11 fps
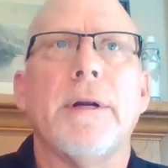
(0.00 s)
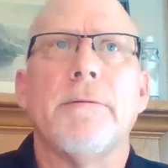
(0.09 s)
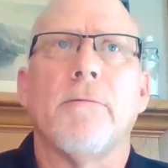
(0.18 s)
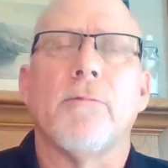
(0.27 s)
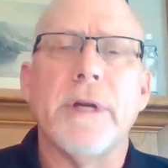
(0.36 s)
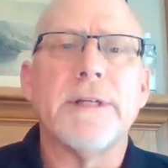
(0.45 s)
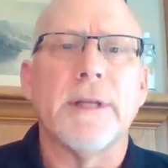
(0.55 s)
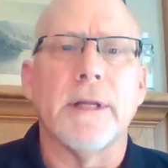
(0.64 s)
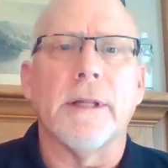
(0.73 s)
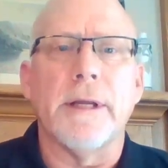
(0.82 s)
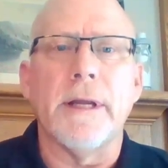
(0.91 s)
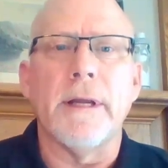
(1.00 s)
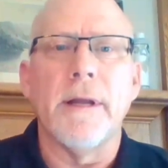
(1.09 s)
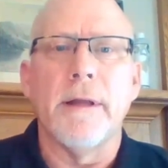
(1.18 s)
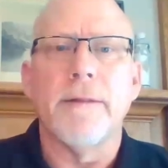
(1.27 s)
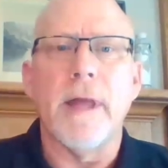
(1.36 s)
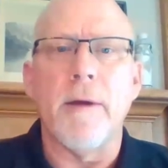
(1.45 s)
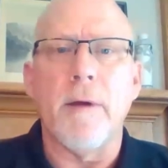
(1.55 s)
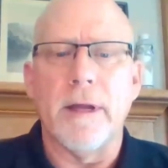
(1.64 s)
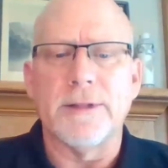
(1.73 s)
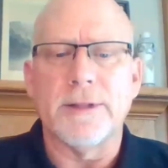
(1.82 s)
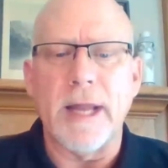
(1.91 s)
but recently they
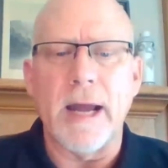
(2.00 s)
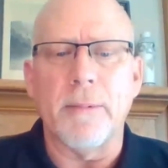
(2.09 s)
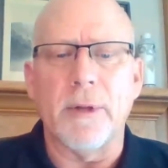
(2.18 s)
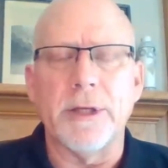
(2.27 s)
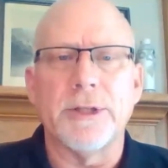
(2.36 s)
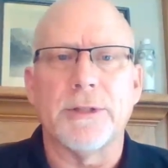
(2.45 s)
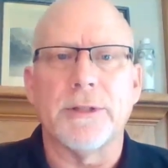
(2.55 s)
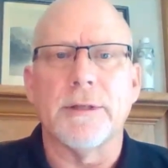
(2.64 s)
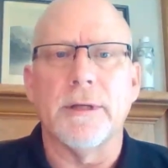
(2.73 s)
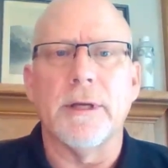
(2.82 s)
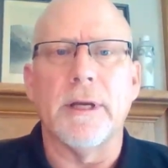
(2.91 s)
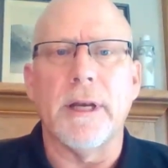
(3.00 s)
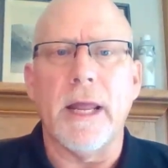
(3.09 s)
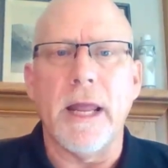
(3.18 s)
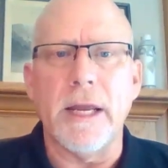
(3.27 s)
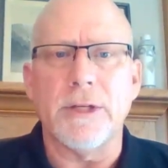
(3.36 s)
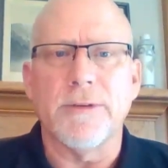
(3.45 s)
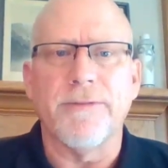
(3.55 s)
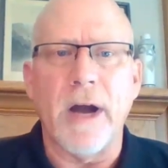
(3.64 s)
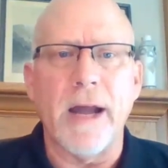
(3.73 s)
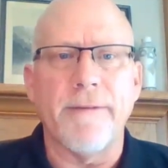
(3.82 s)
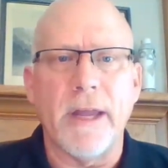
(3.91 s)
established an
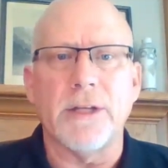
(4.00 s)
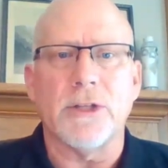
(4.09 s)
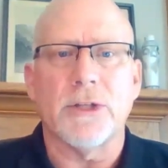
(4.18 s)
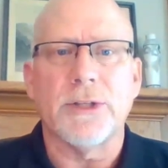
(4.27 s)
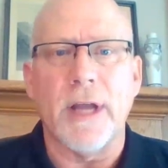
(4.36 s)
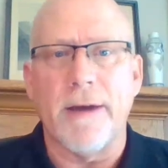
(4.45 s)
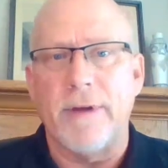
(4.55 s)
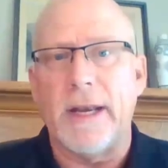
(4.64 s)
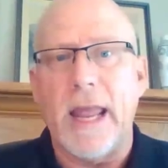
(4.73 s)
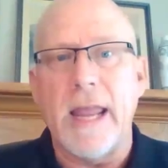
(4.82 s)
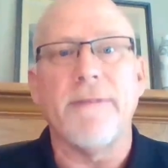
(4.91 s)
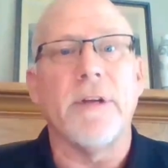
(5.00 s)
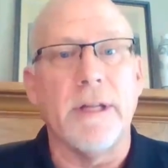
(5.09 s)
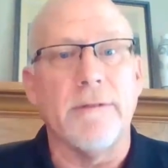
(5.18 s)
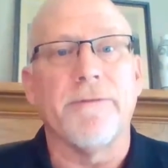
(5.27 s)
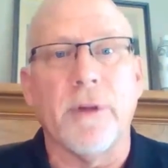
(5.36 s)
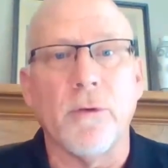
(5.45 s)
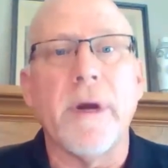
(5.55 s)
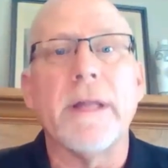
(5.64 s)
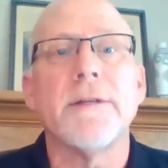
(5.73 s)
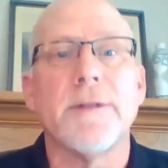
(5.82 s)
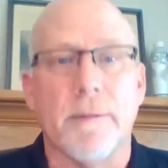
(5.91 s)
H5H7 avian
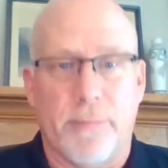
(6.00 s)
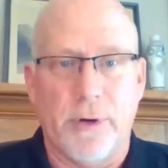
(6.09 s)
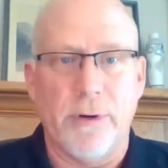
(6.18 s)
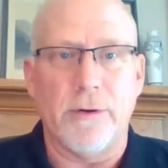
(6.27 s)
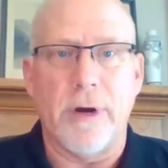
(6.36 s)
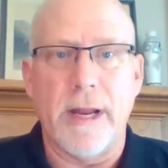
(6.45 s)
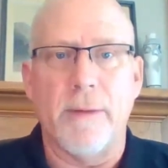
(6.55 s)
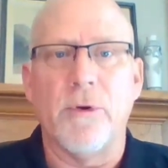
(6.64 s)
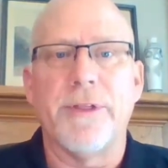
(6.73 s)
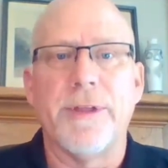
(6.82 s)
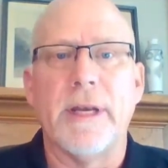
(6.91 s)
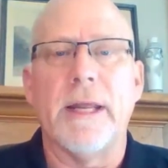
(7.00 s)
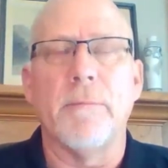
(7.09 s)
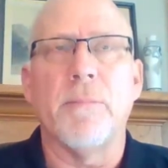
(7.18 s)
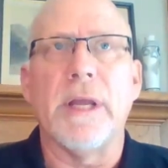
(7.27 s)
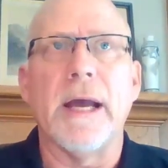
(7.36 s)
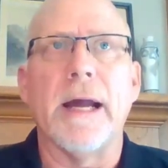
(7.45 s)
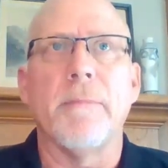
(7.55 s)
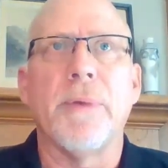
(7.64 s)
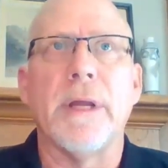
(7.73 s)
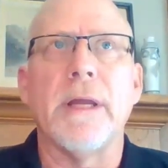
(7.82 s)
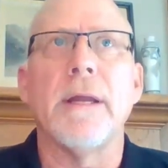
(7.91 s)
influenza program within
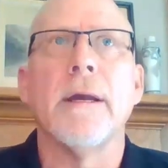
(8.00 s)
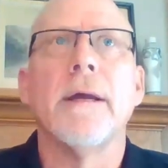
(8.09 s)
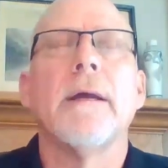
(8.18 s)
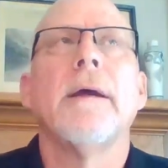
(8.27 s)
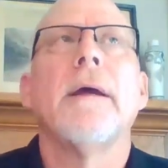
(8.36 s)
NPIP.